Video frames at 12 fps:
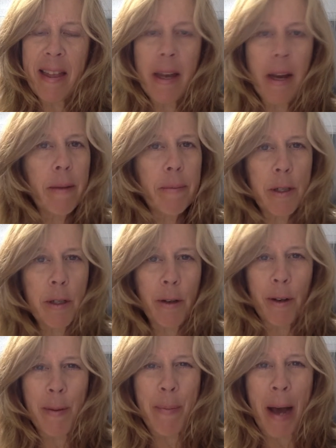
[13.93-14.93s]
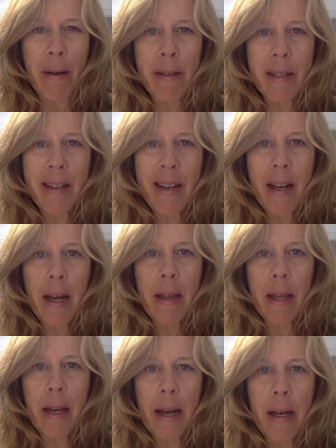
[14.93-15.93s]
that I'm certain about and
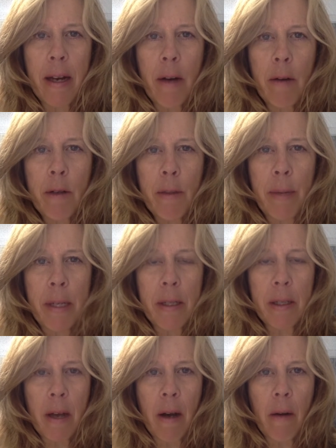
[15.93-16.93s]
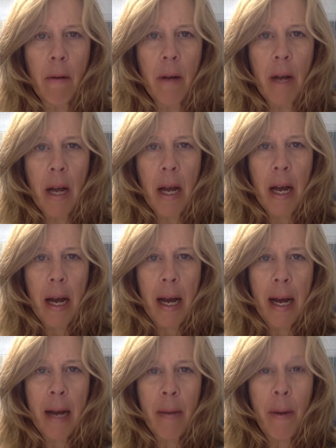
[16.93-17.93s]
that I know to be so,
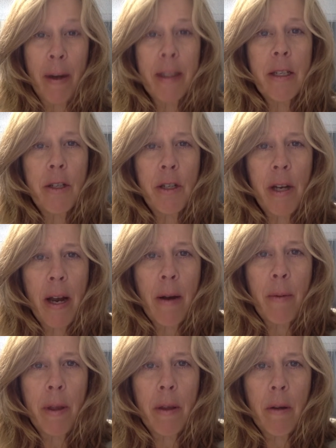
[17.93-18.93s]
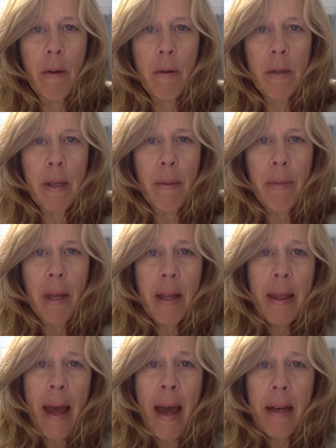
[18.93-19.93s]
I wanted to share with you
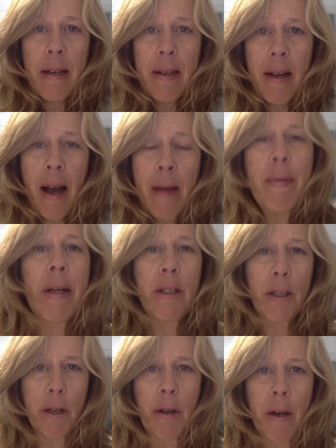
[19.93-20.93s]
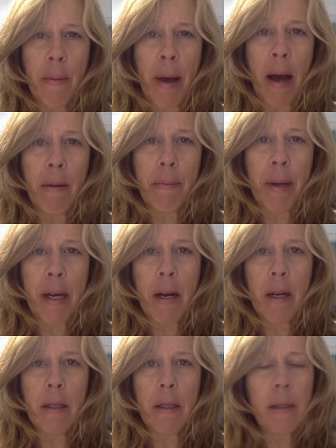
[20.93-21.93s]
something that I'm uncertain about
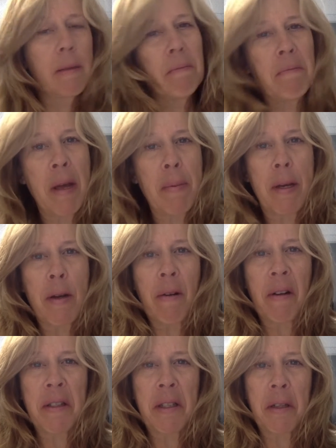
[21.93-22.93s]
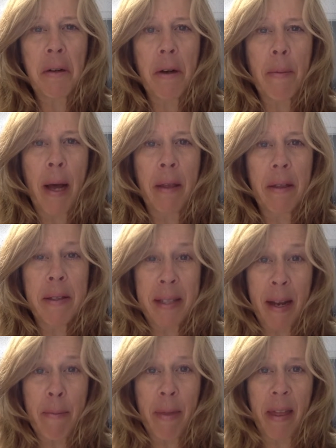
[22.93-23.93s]
because maybe you're uncertain about the
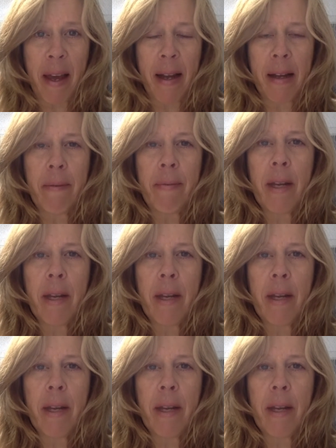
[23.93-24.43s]
same thing.